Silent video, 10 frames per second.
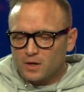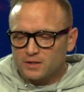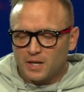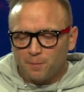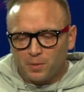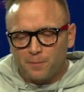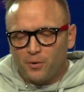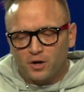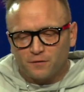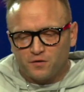Simply
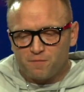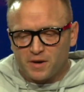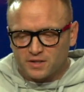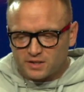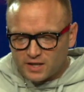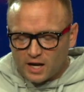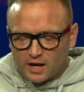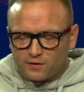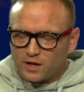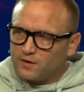put, if you've been sa-
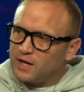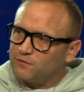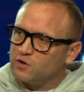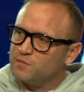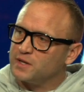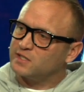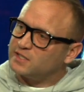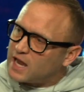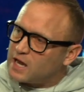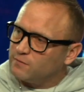if, if you've been
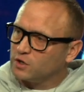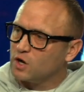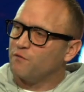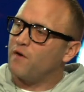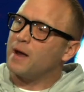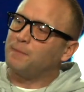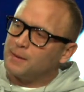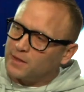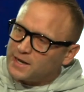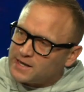saved, then go find
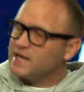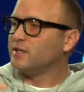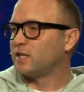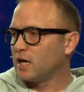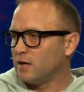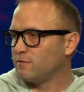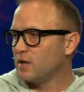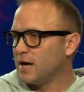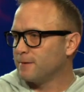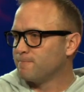people that need saved.
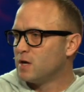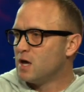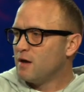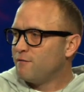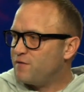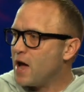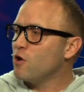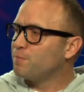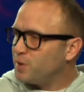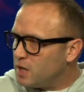Like,
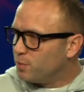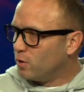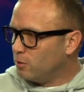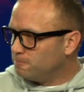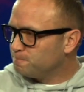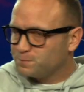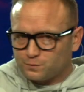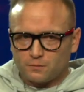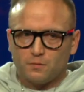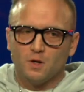found people,
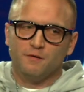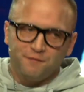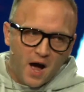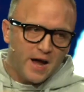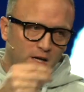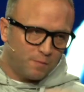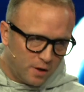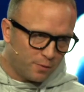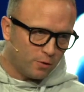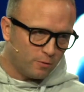find
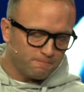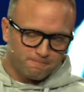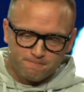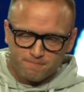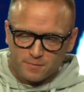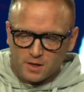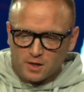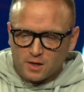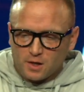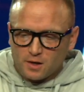people.
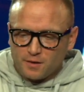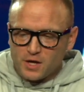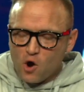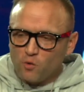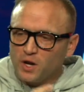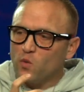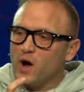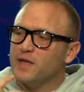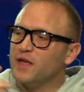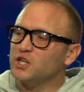The only
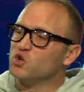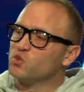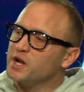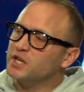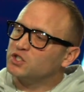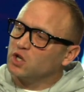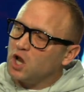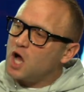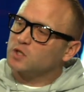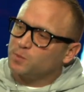way that you reach
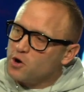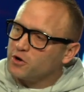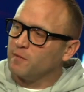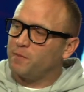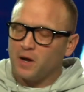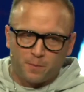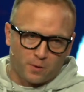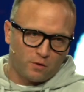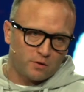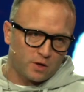lost, broken
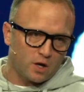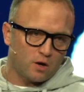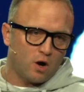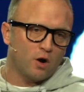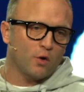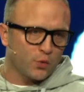people are